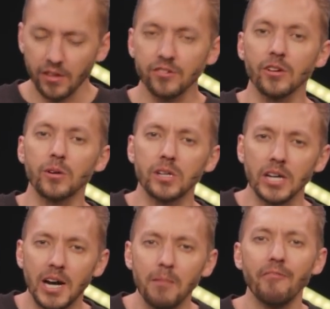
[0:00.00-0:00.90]
So
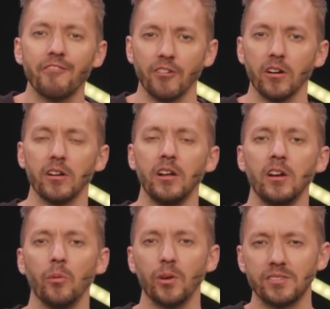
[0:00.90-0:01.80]
comfort
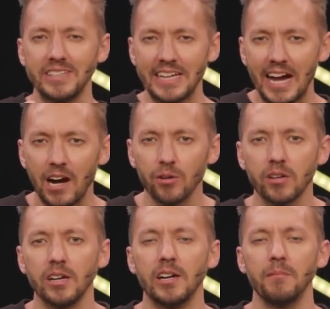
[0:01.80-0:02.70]
was the
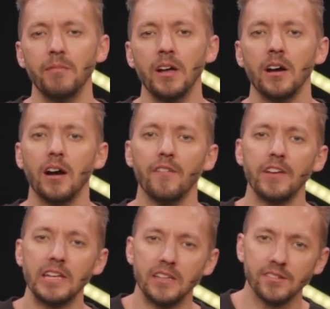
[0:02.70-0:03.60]
outcome of
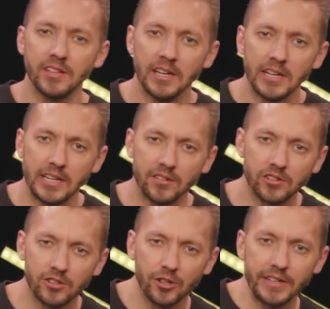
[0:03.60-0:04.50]
his
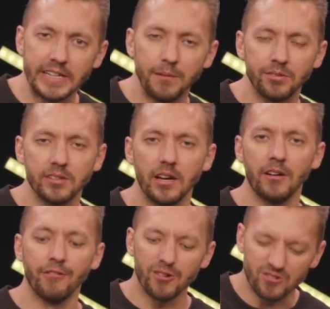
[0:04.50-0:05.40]
inserting
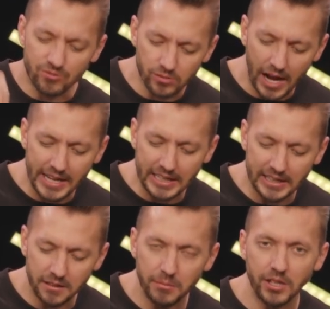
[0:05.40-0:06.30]
himself right
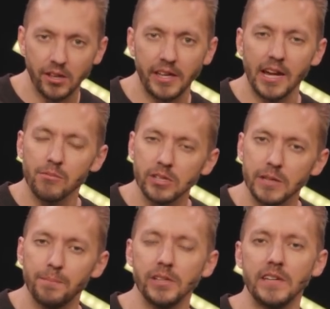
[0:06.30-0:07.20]
in the middle. And I
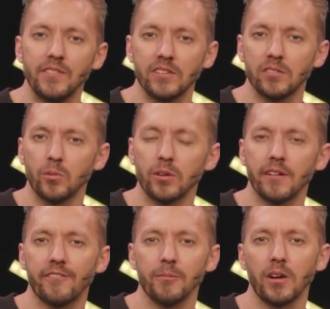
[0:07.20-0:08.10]
really believe this is a
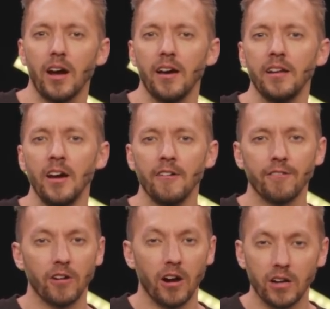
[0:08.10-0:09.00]
word from God
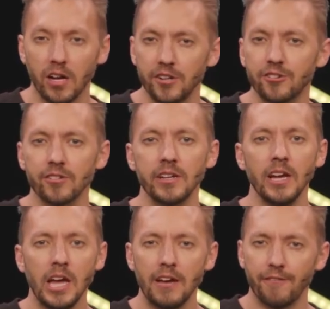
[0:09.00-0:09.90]
for our
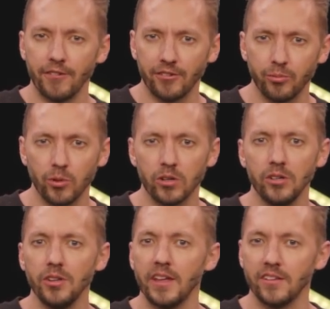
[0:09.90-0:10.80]
country and for this
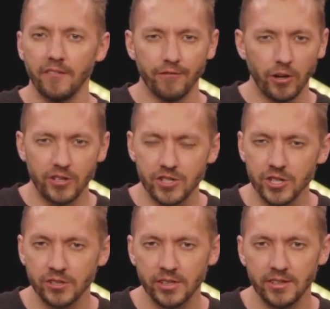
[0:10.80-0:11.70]
world and for our
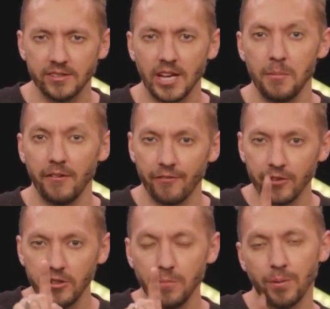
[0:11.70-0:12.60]
church at this time and
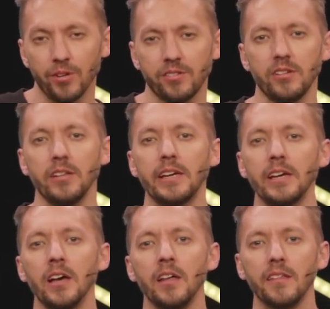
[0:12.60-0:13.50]
for you
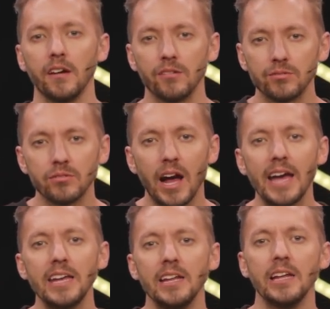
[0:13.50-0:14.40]
personally, that
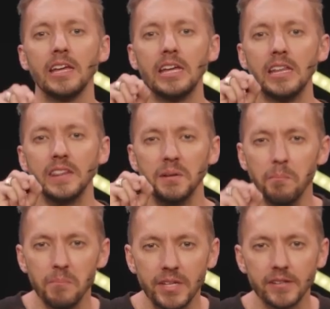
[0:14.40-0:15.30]
right in the
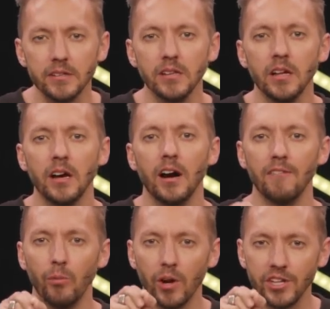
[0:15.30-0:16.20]
middle
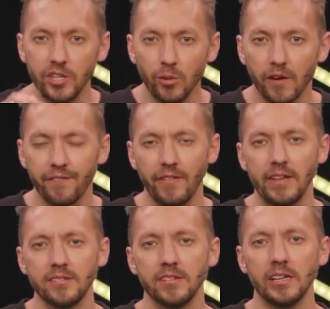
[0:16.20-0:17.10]
of what you are
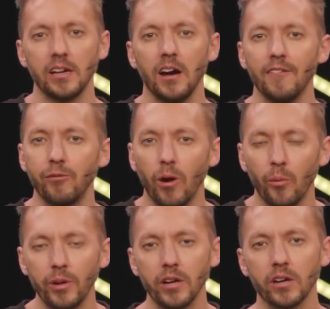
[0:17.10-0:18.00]
facing, of
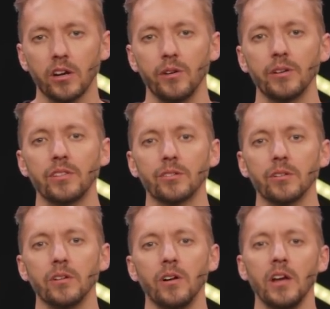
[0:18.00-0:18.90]
what we are going
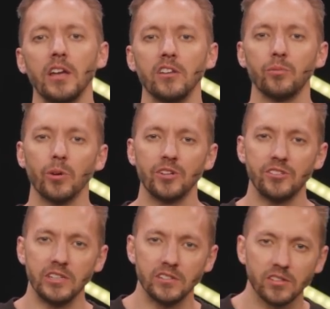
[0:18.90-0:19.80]
through, is where
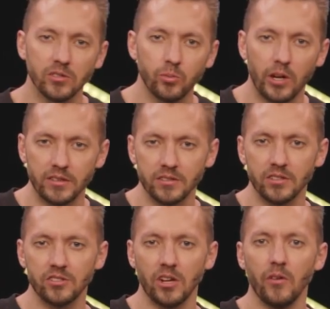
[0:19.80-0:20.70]
Jesus wants
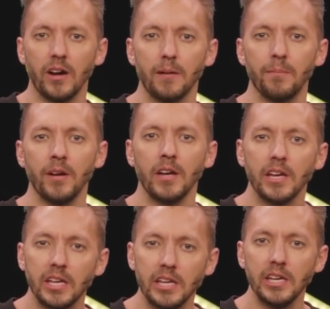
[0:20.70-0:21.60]
to show up.
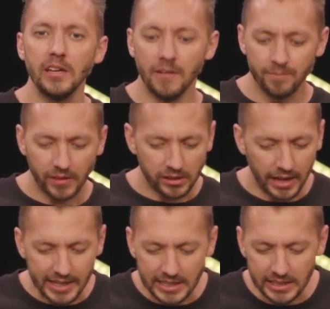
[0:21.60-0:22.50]
He,
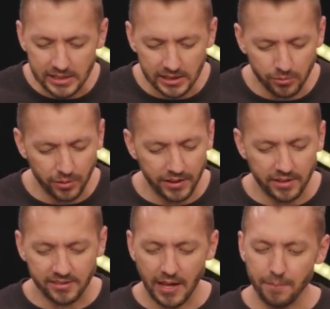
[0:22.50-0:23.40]
like he did when the
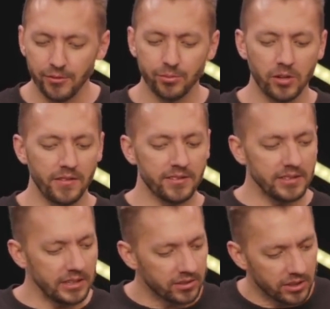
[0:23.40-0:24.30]
disciples were on the
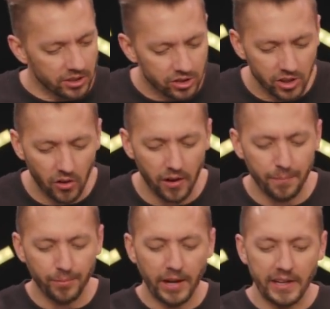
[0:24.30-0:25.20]
sea, is going to show
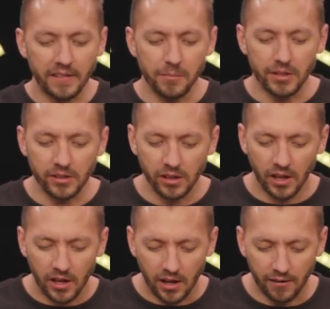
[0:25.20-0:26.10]
up right in the middle
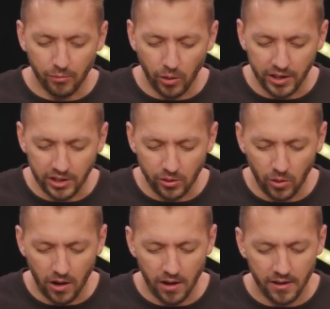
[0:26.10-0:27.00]
of what
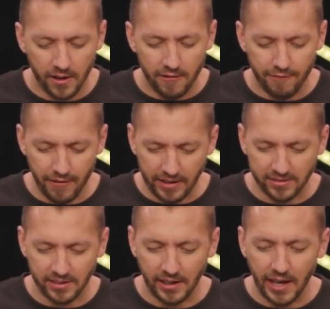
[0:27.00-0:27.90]
you are
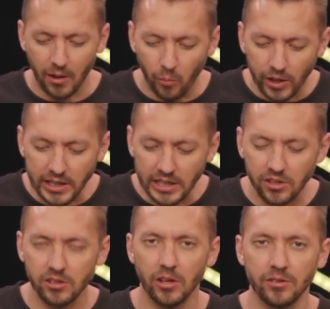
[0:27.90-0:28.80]
facing. And when
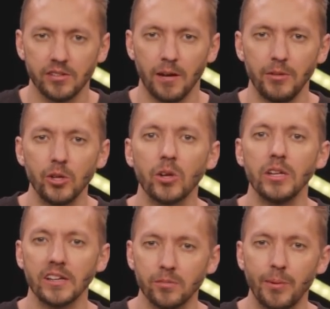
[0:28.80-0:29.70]
he shows up, you
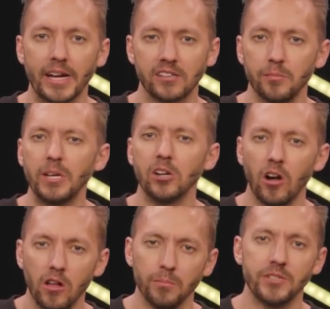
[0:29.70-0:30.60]
can expect to be
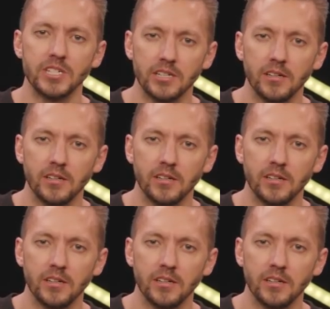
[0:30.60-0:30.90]
calmed.